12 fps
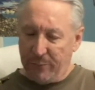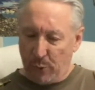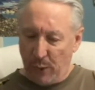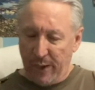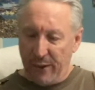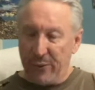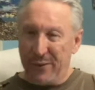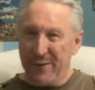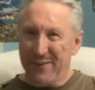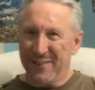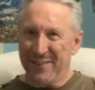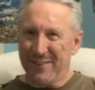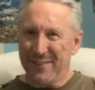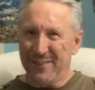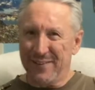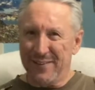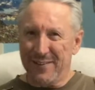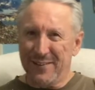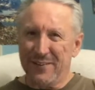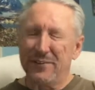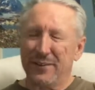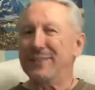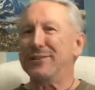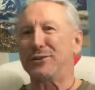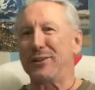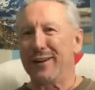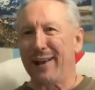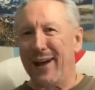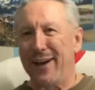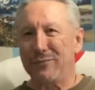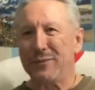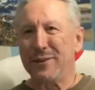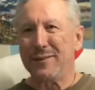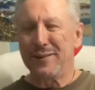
breath. Then she laughed.